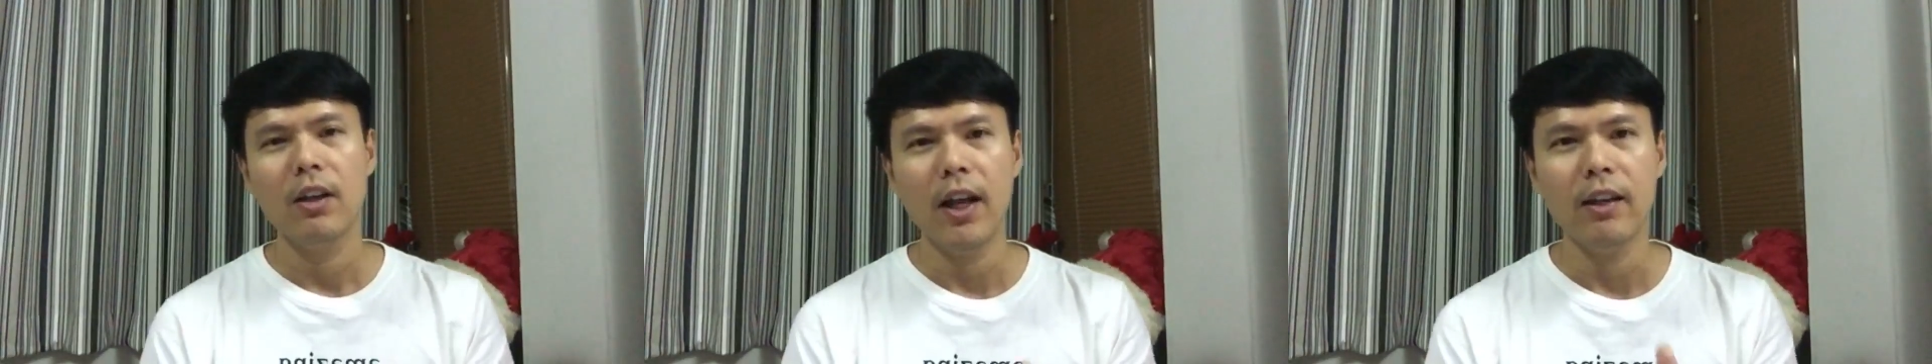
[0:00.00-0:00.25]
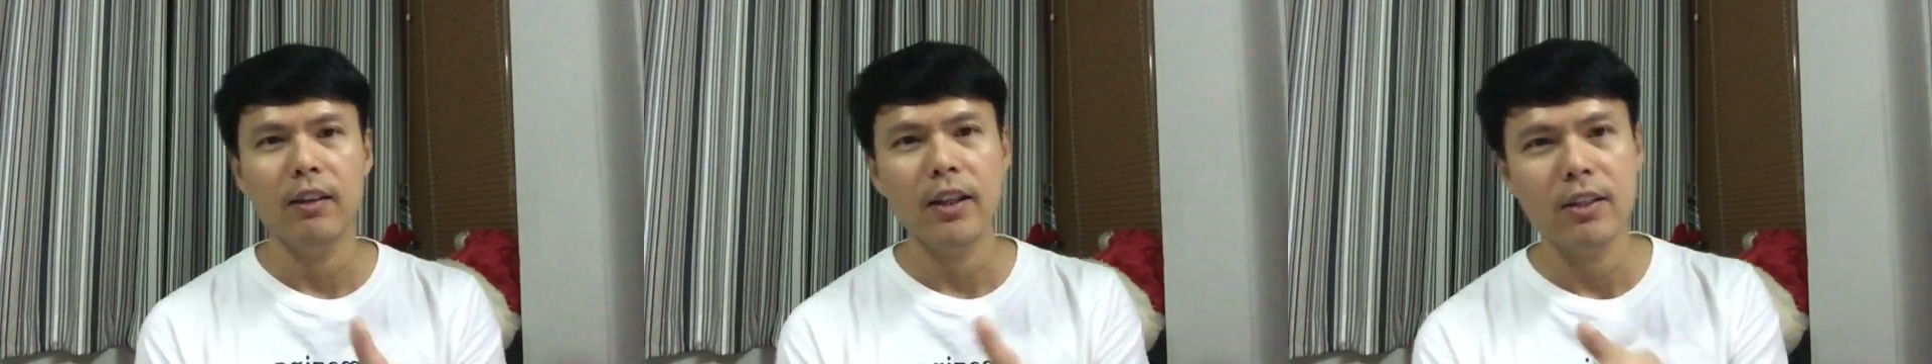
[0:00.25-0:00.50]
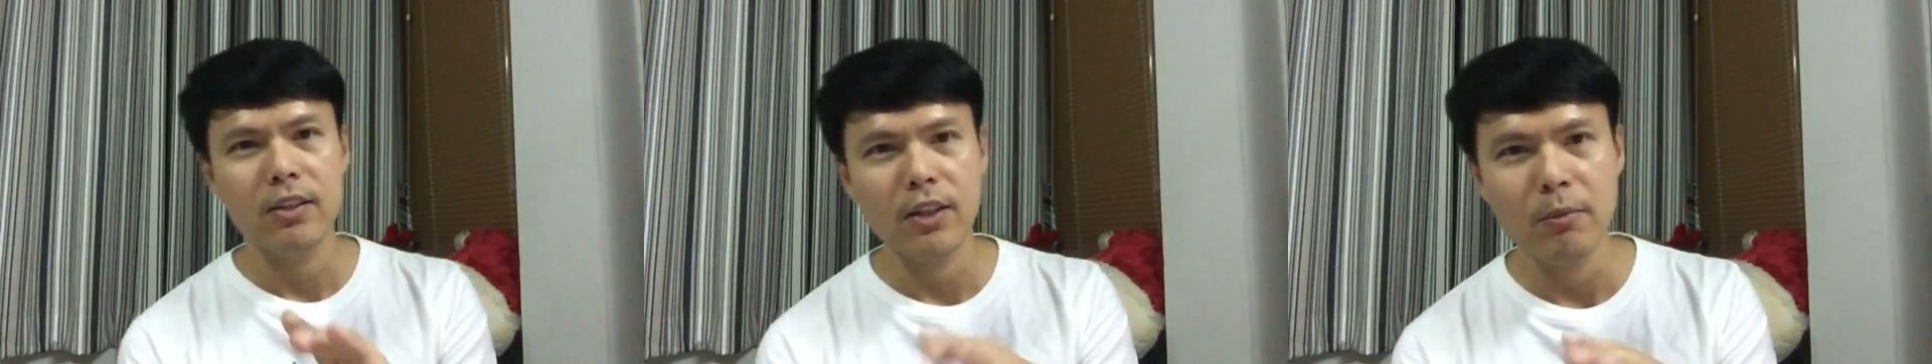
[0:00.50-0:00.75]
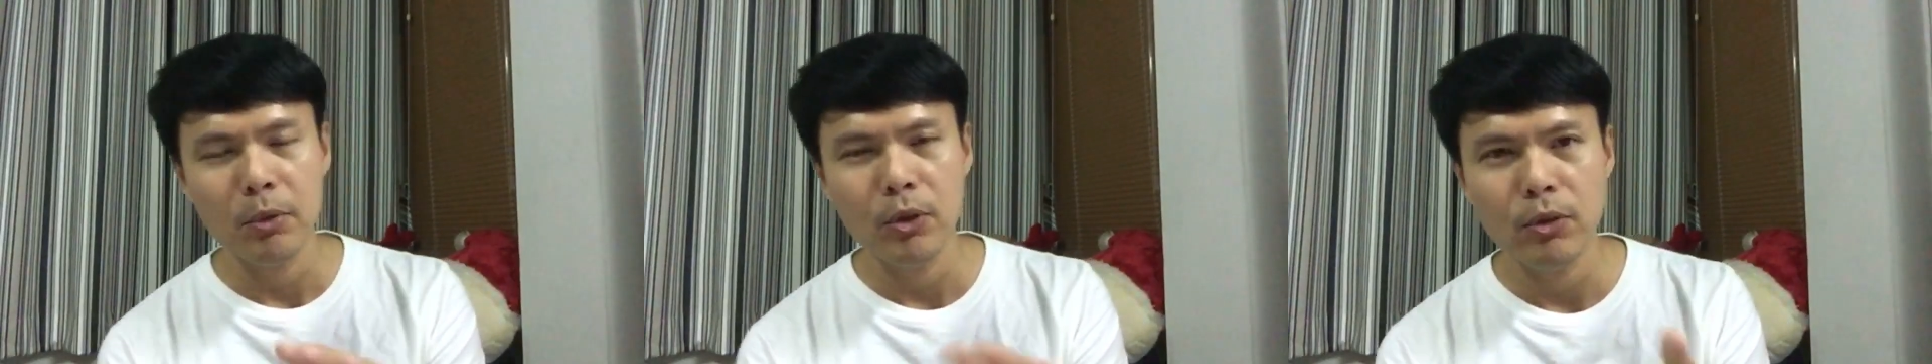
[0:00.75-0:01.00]
at least
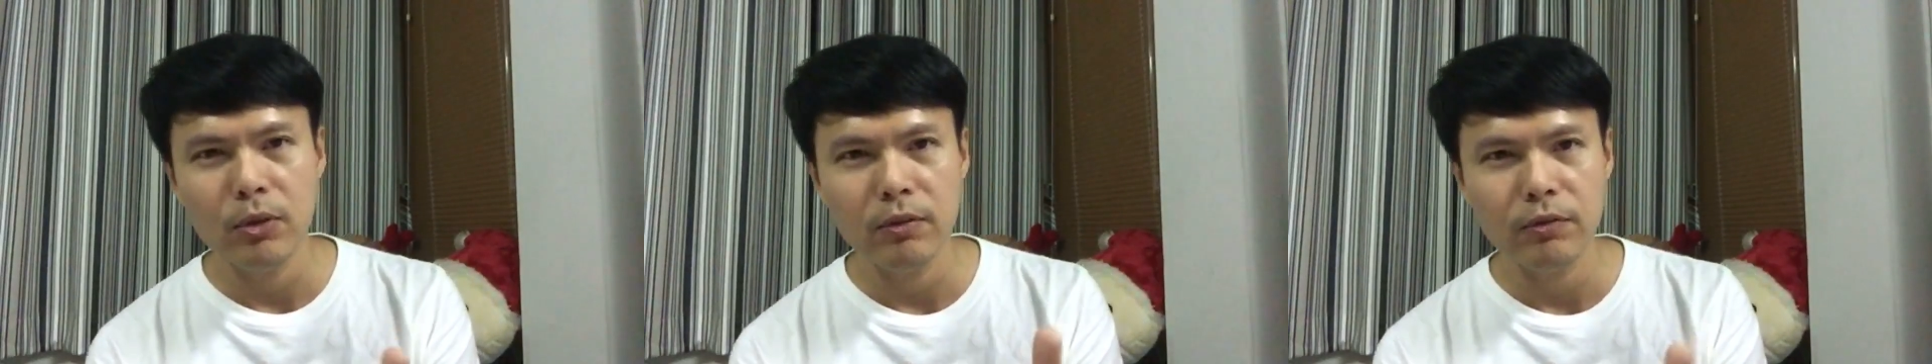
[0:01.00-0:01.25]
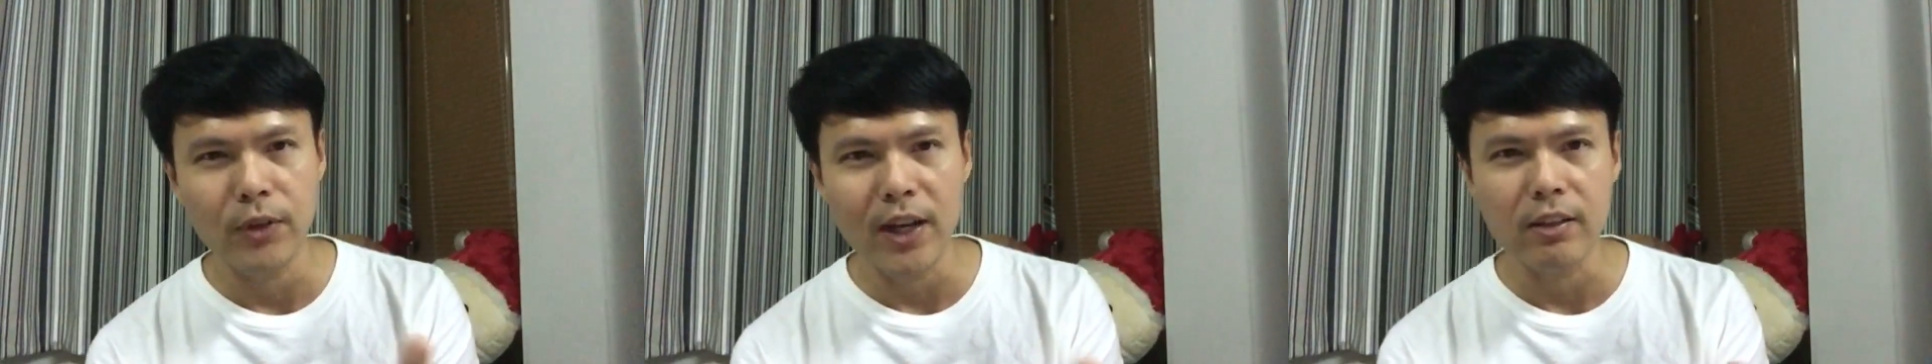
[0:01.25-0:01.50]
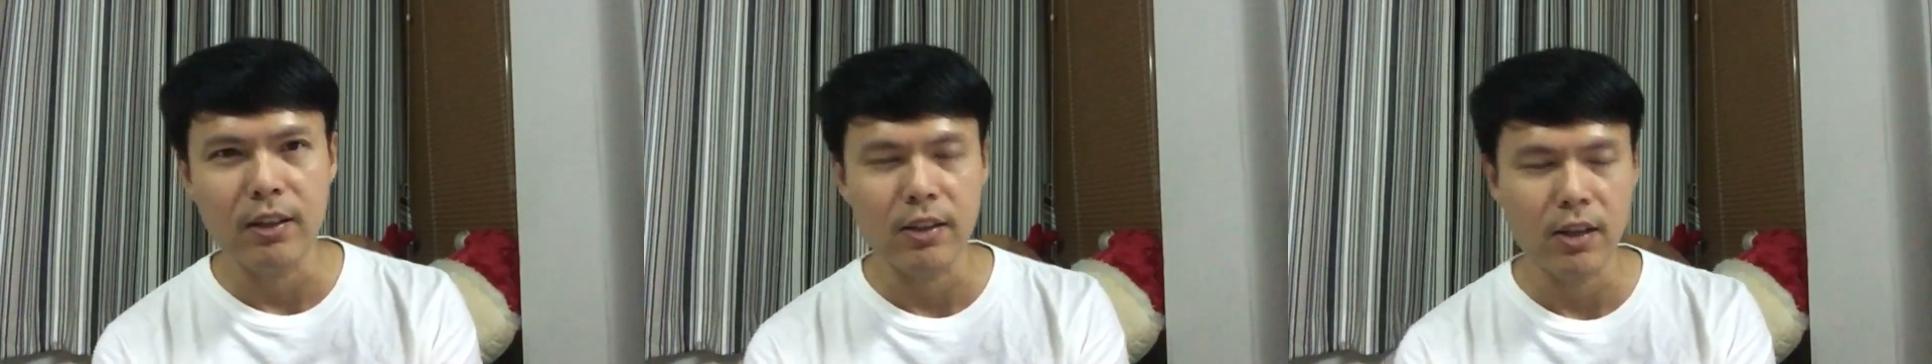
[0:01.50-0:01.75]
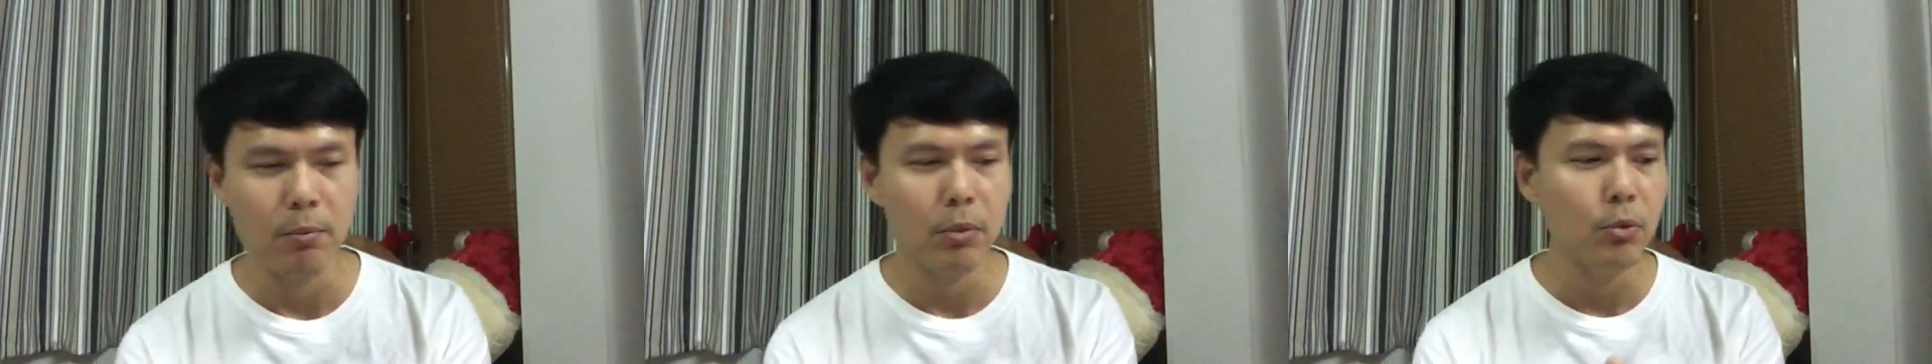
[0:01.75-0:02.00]
simple phrases
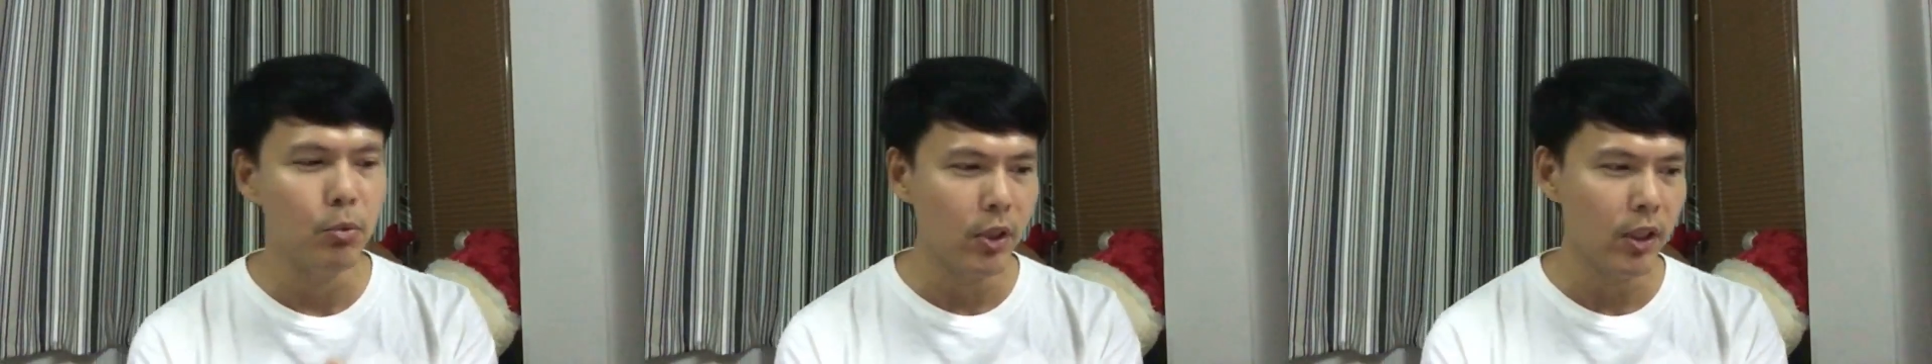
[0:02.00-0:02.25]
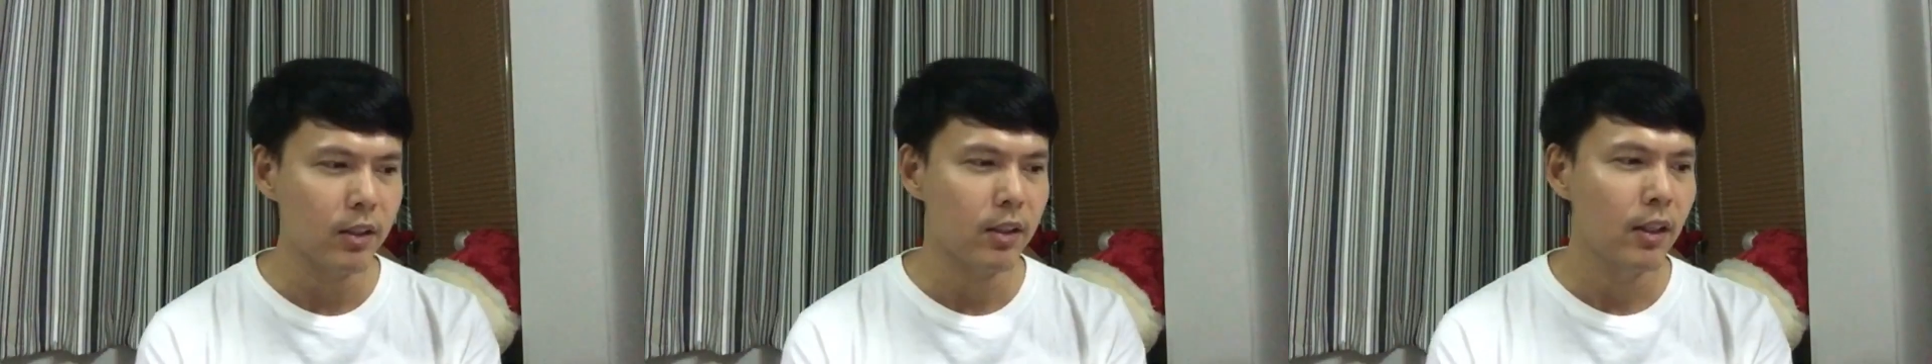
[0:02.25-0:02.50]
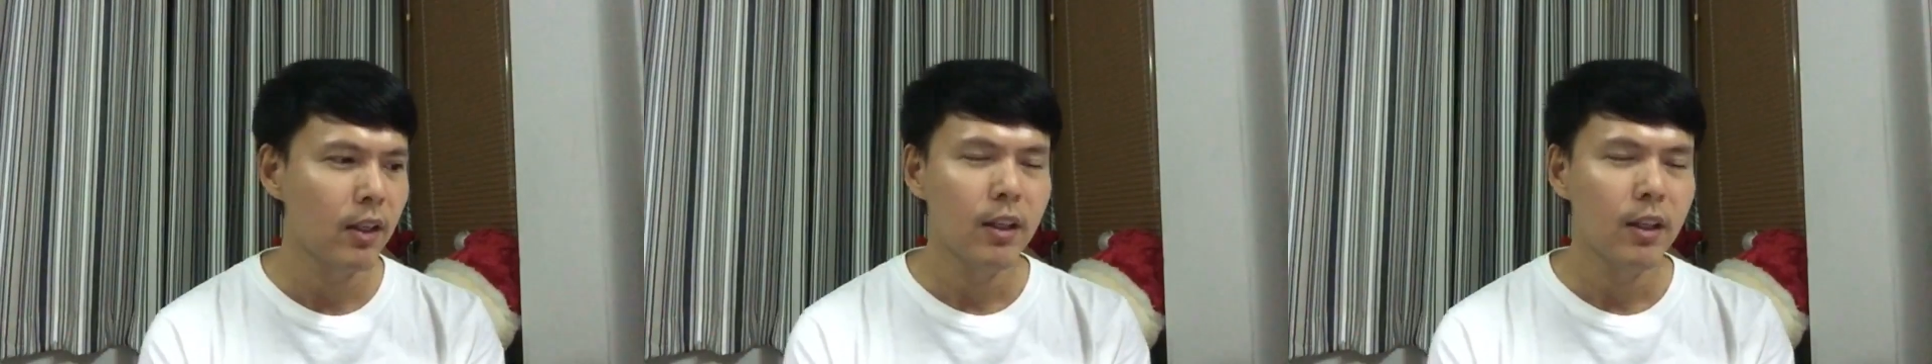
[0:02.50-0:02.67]
simple words